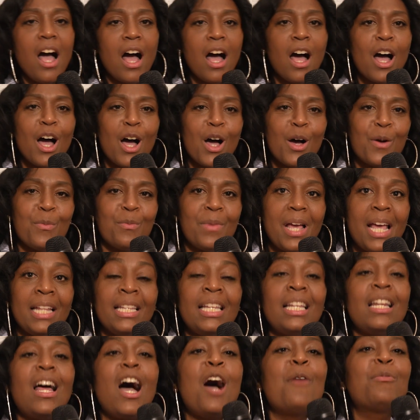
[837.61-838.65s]

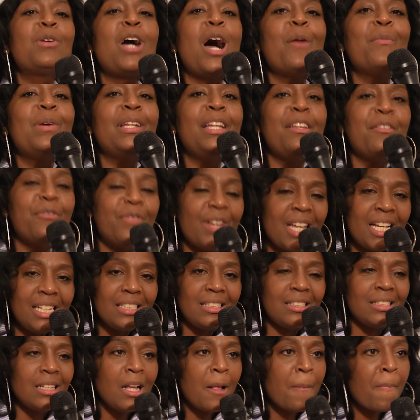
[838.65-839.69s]
And then upcoming
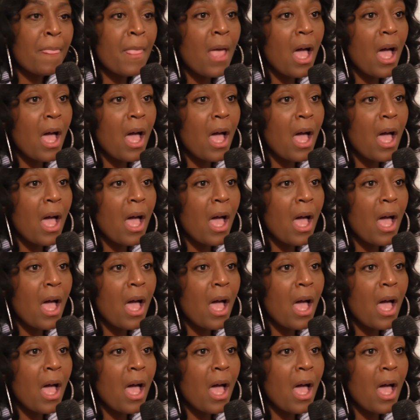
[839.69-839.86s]
events.